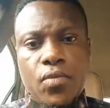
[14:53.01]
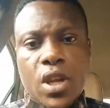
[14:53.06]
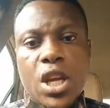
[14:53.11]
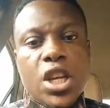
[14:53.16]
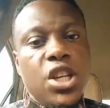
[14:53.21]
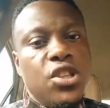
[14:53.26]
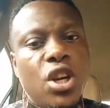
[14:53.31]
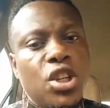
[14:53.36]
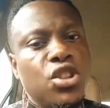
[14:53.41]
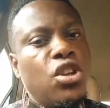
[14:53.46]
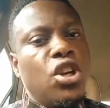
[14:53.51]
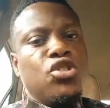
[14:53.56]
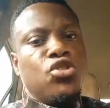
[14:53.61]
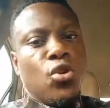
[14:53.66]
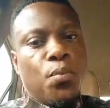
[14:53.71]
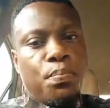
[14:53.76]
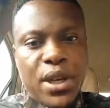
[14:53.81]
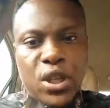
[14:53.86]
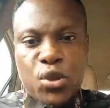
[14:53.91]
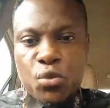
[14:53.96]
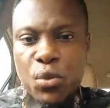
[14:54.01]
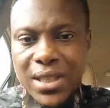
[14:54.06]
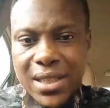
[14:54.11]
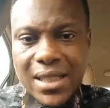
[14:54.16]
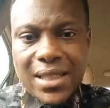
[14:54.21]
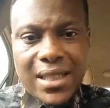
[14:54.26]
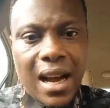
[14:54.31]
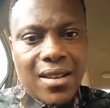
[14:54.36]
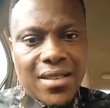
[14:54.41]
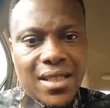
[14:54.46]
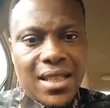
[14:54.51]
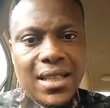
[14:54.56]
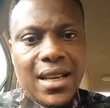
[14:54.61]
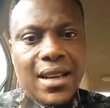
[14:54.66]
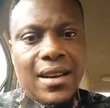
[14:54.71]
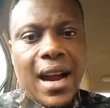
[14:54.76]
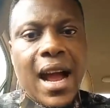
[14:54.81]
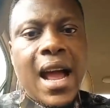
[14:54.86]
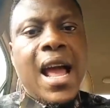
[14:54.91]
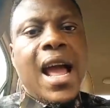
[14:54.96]
It's not just to pay 20,000
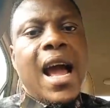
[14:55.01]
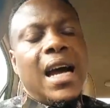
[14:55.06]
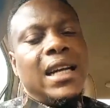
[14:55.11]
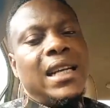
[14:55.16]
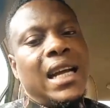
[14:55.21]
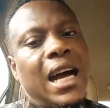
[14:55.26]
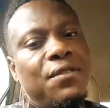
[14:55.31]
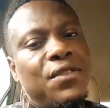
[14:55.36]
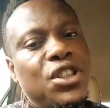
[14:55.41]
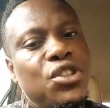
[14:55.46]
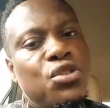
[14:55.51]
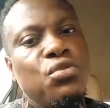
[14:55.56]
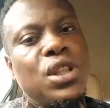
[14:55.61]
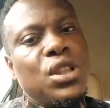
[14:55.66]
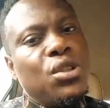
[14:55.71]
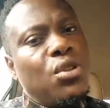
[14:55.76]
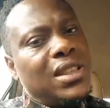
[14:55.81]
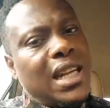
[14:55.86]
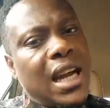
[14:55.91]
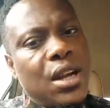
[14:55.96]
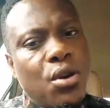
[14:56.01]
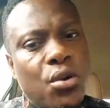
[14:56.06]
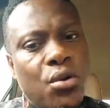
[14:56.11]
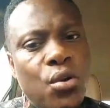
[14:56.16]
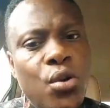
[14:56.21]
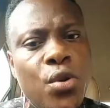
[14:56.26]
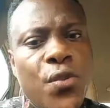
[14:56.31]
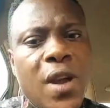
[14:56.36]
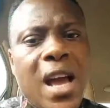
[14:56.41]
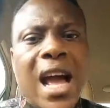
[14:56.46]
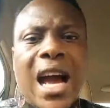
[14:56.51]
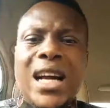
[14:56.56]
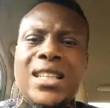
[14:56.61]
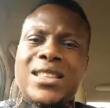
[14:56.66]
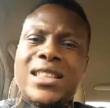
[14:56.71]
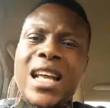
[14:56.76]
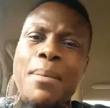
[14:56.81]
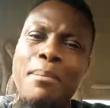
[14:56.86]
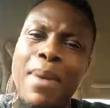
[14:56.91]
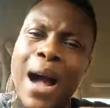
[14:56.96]
naira and have the children under your roof and
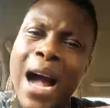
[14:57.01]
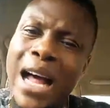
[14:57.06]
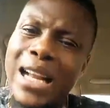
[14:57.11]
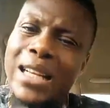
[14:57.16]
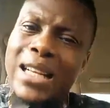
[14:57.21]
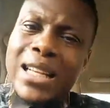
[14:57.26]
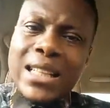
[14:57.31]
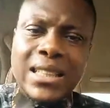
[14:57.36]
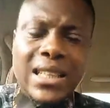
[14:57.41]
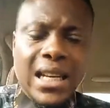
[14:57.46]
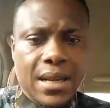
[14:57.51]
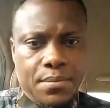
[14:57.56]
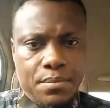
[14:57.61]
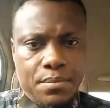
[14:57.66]
start manhandling them.